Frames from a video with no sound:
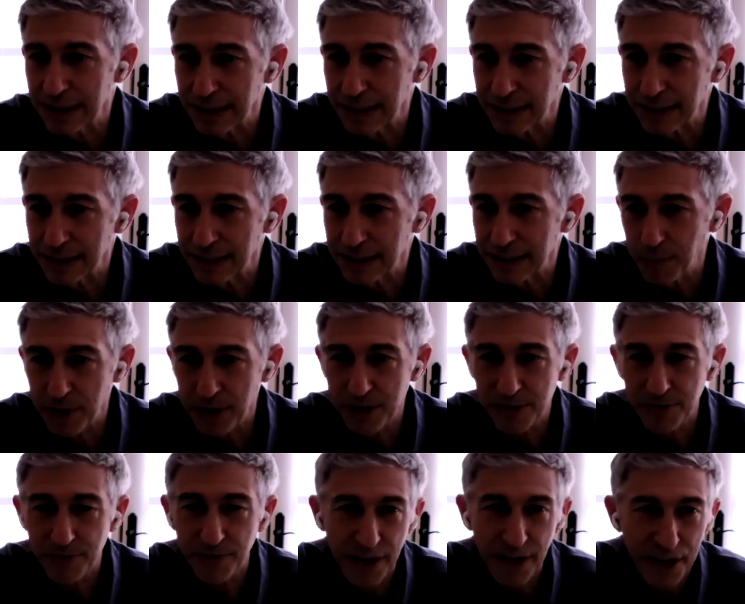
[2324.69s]
uh,
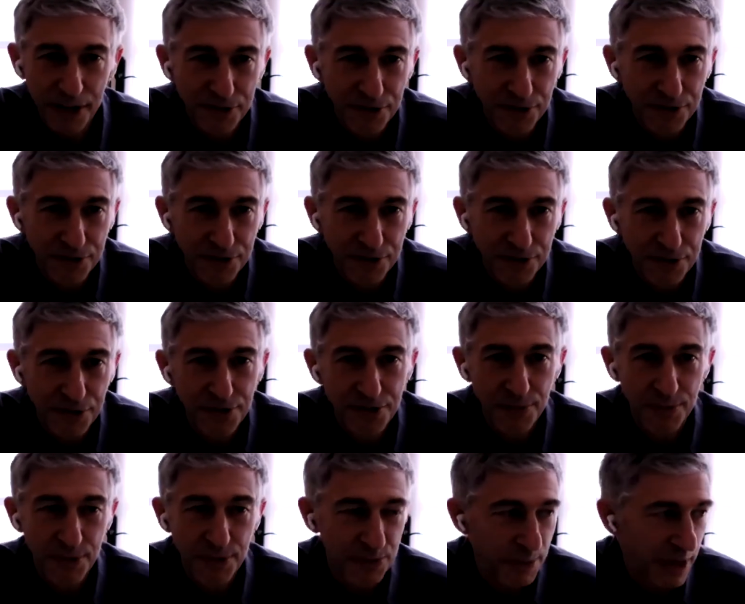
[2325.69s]
companies and financial
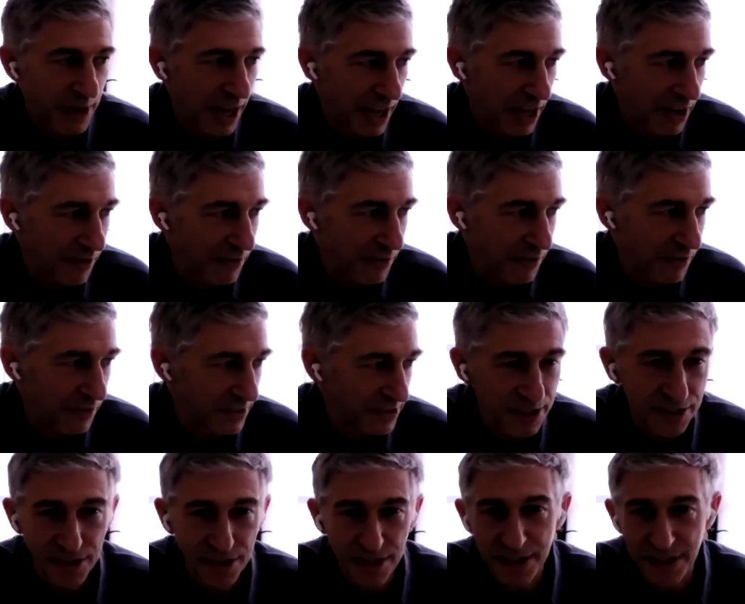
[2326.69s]
institutions that misbehave,
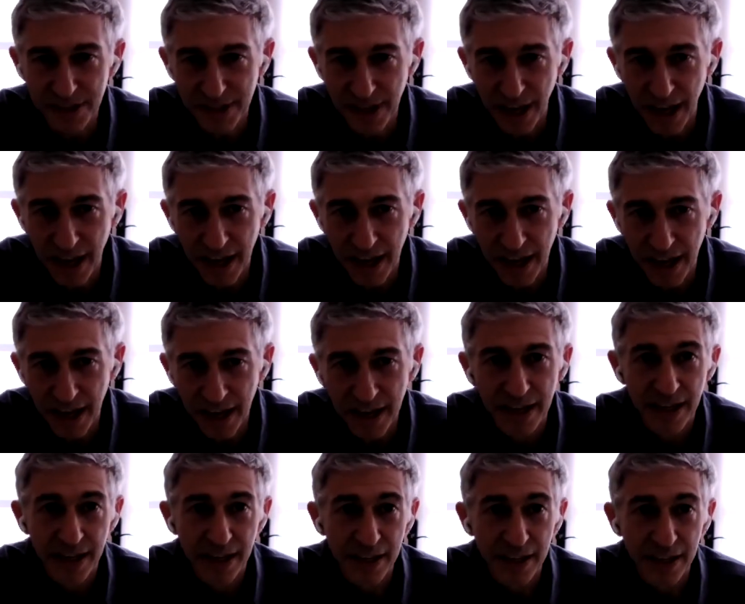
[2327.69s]
it's easy to say
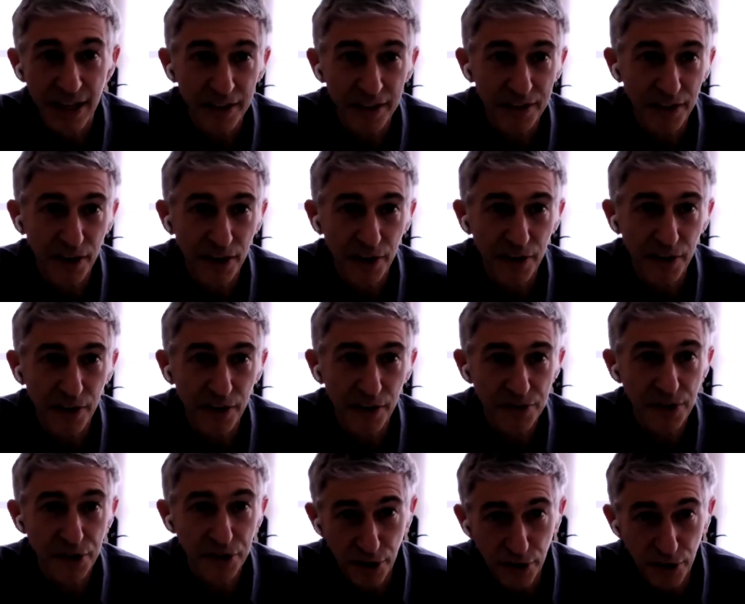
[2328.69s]
that
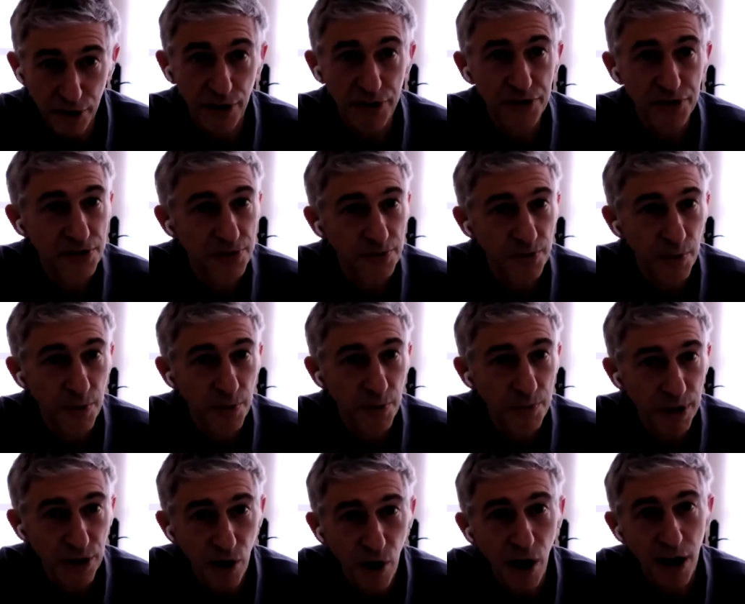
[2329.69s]
there's deterrence from
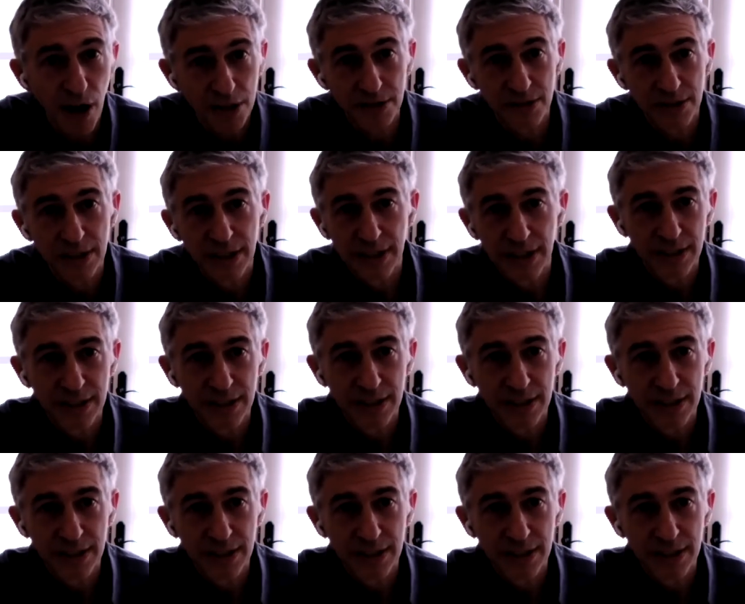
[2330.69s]
being caught.